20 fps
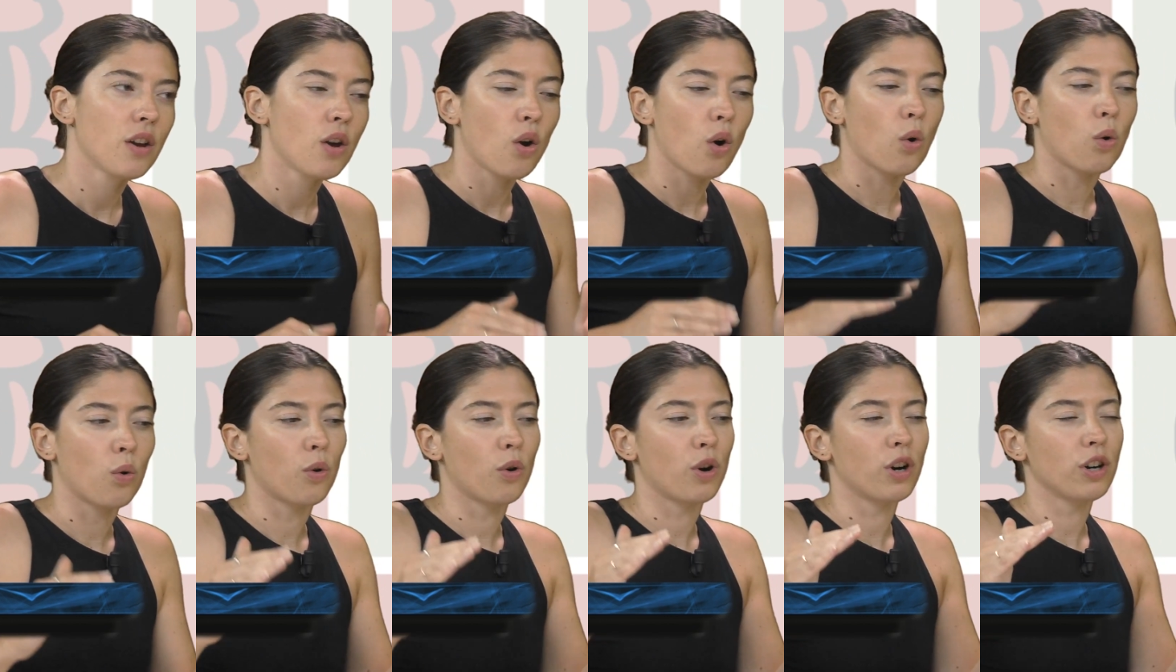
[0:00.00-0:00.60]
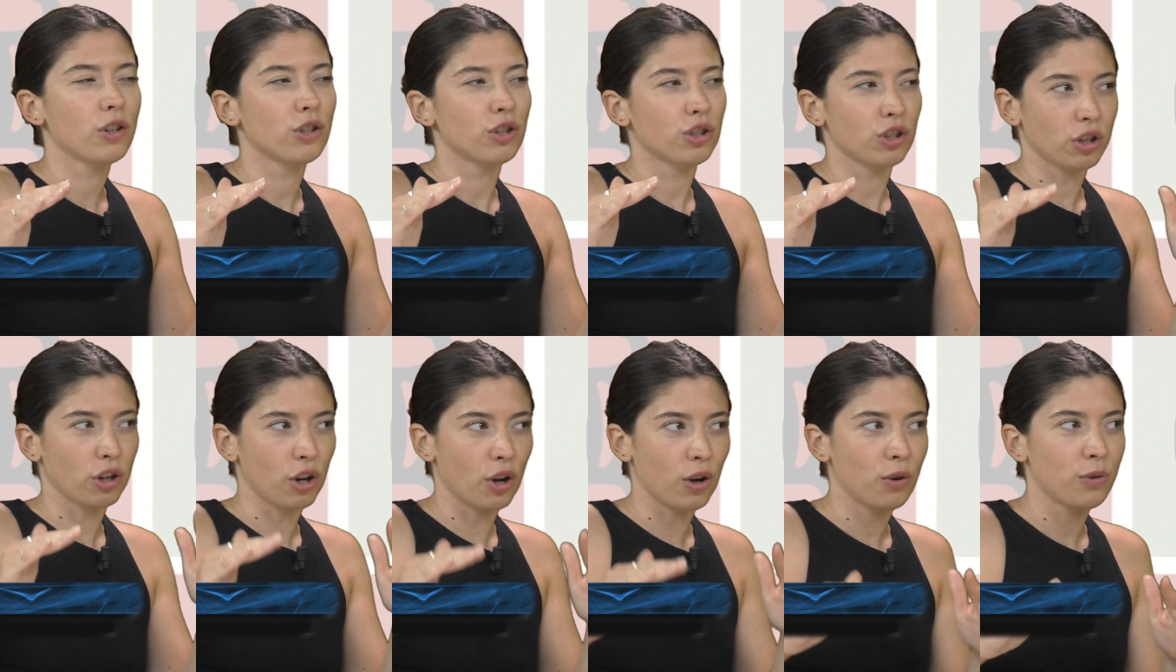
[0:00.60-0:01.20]
or
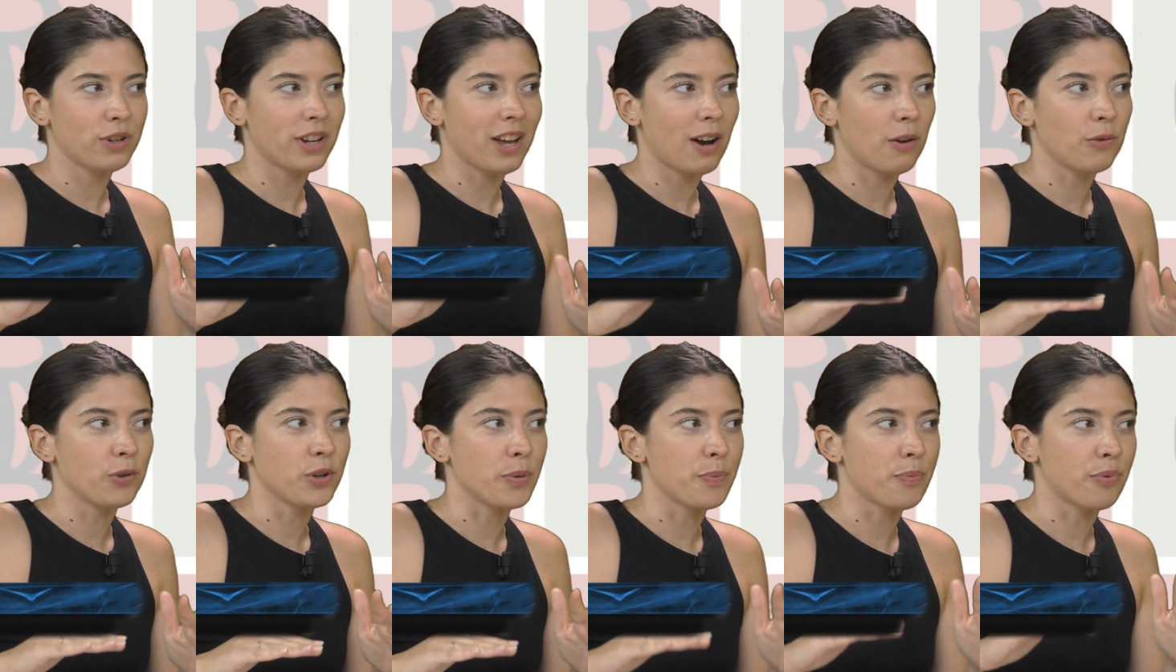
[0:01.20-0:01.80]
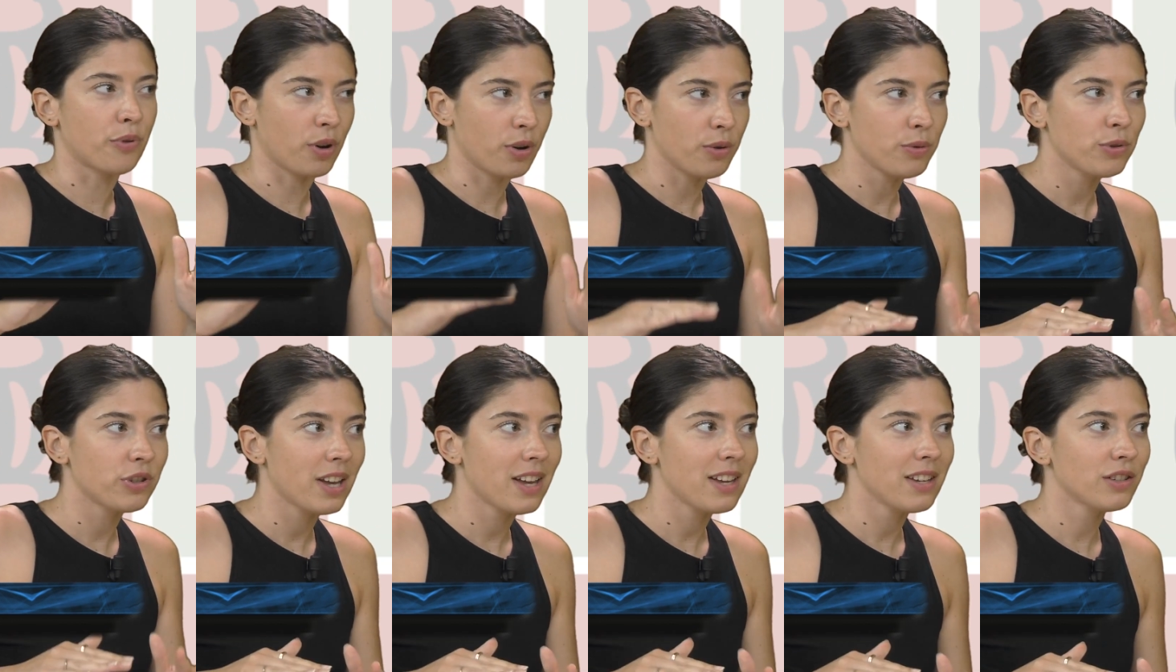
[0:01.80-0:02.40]
slow down the
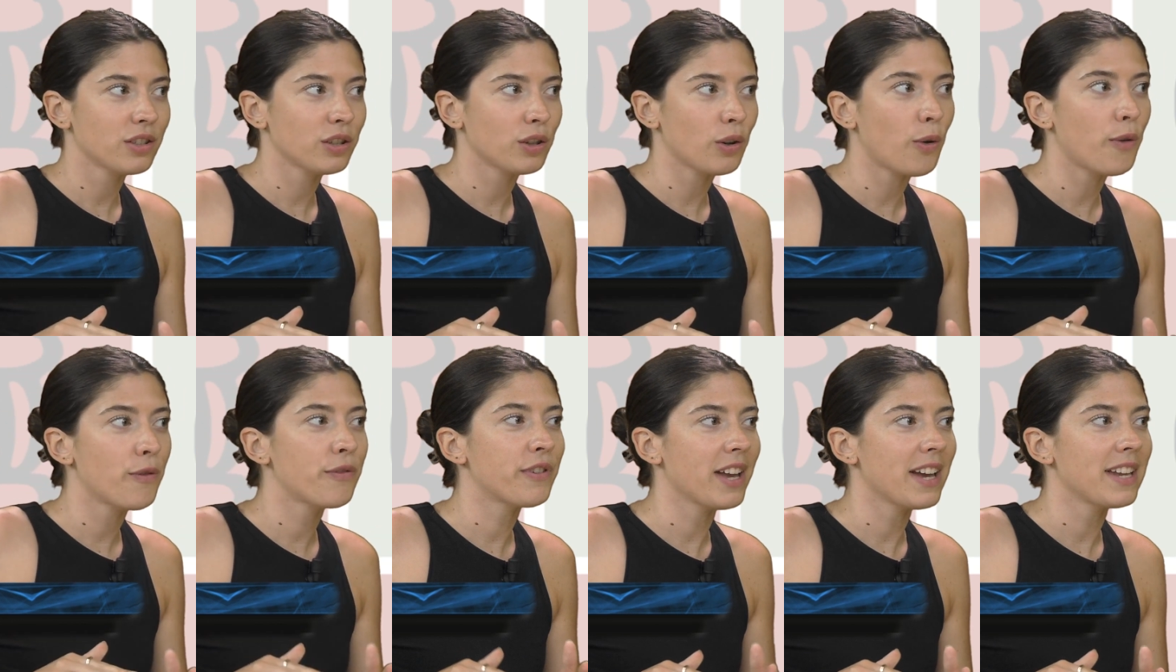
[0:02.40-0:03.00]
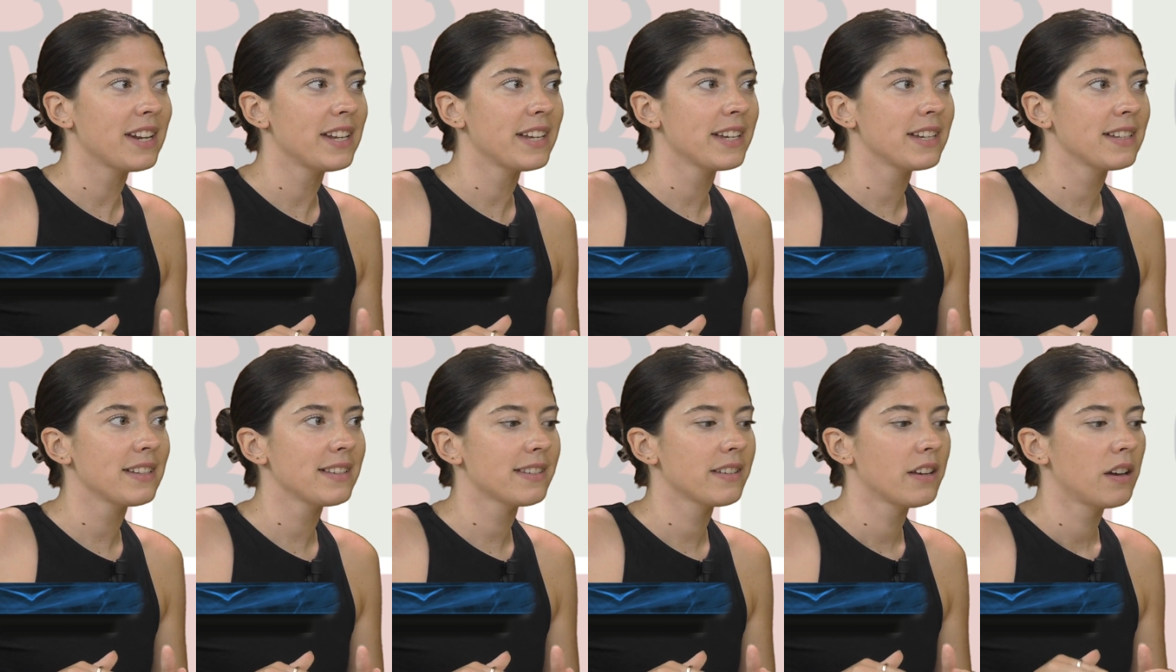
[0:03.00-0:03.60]
process of getting
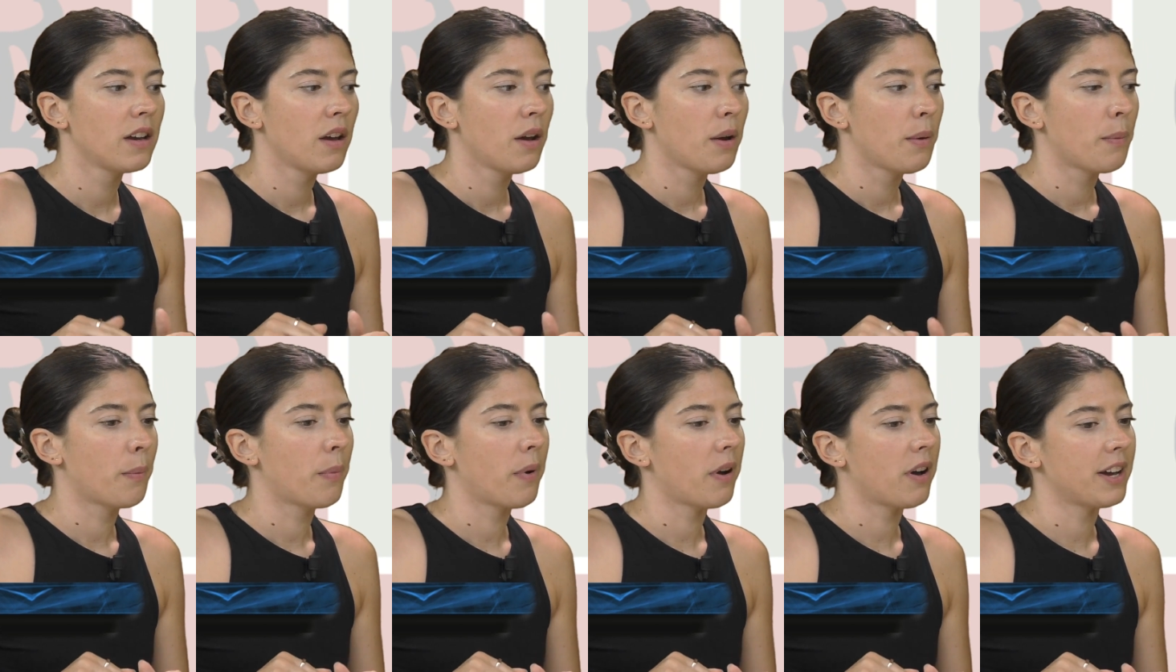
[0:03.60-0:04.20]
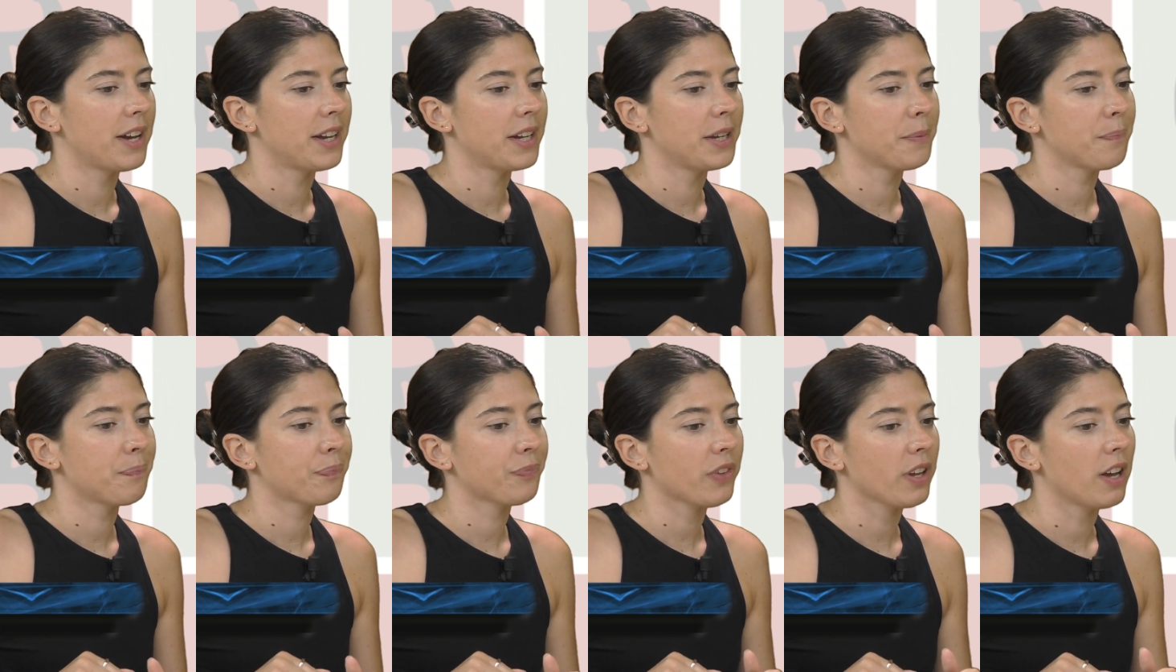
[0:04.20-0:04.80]
it by
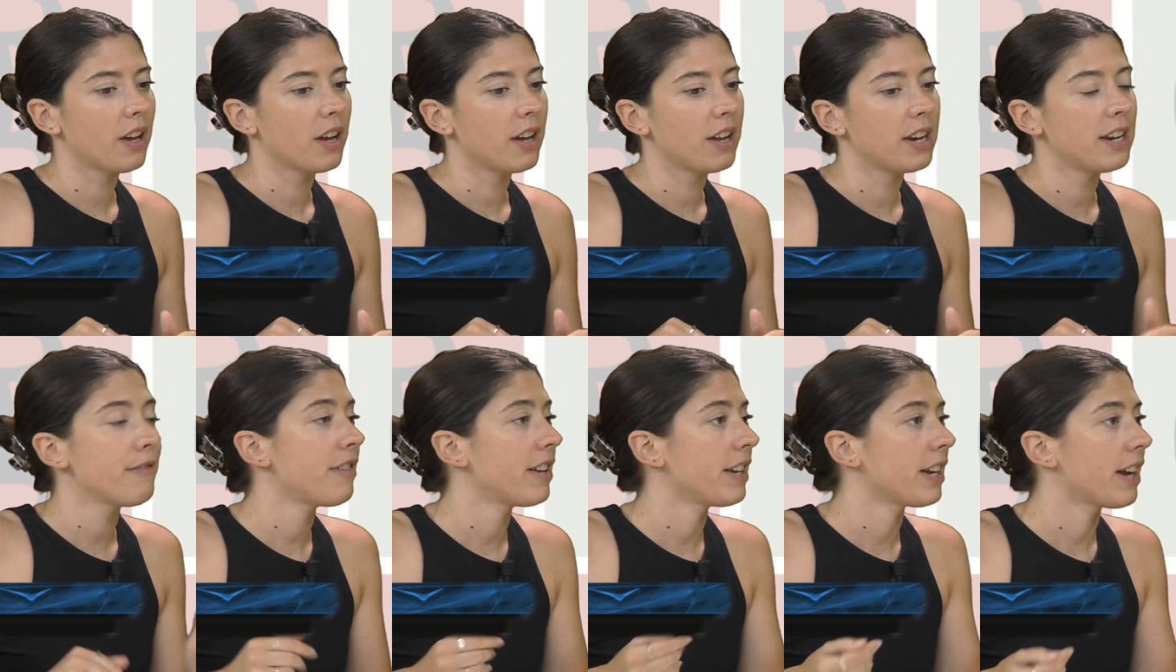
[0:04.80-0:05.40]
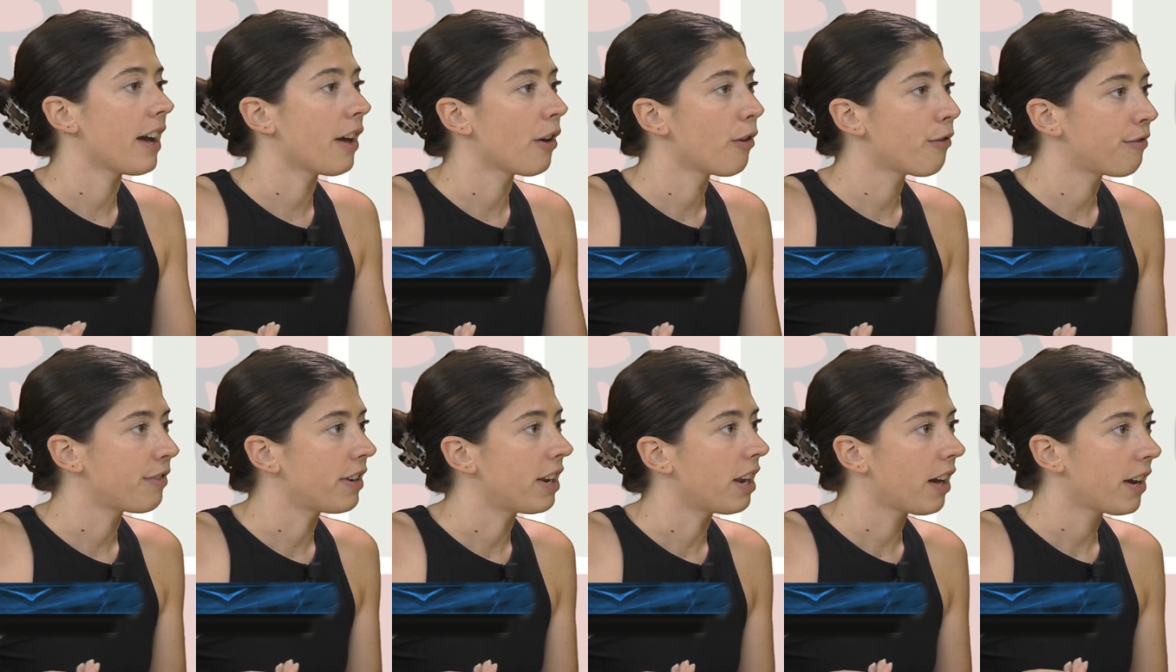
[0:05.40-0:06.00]
living a
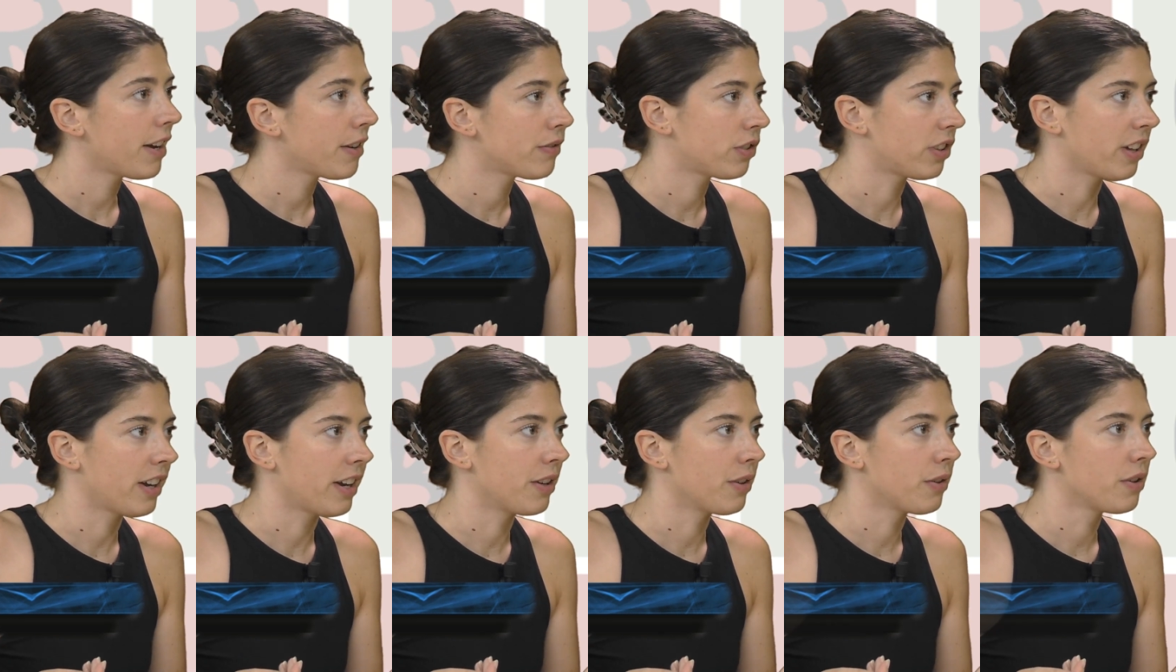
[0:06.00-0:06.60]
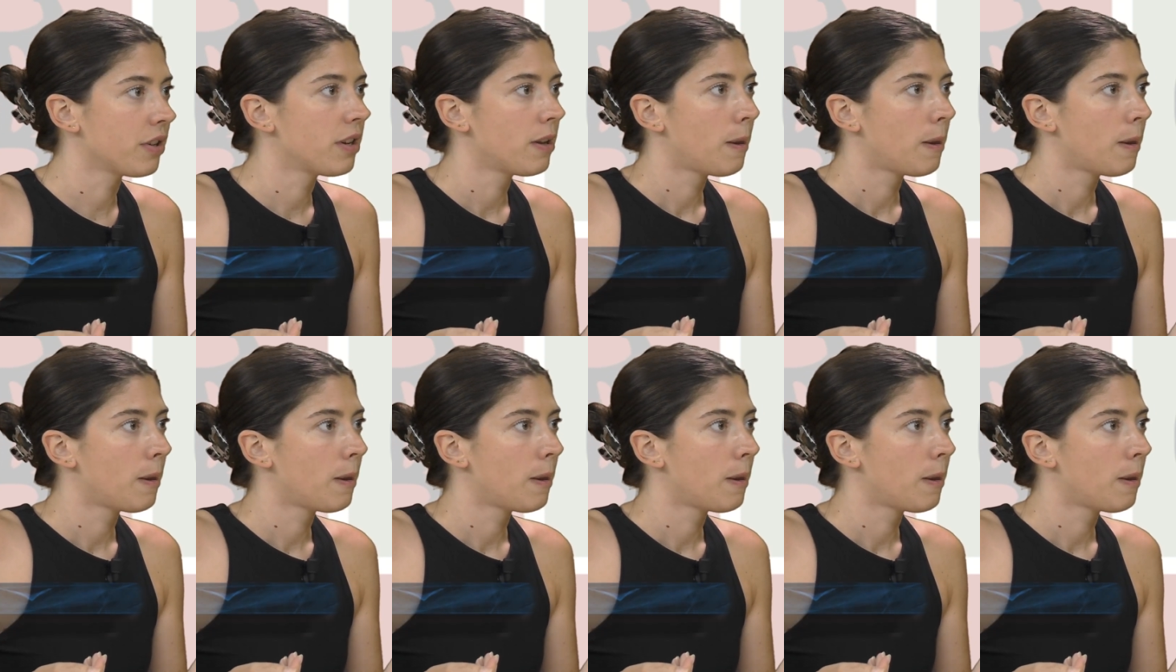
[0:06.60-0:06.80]
healthy lifestyle.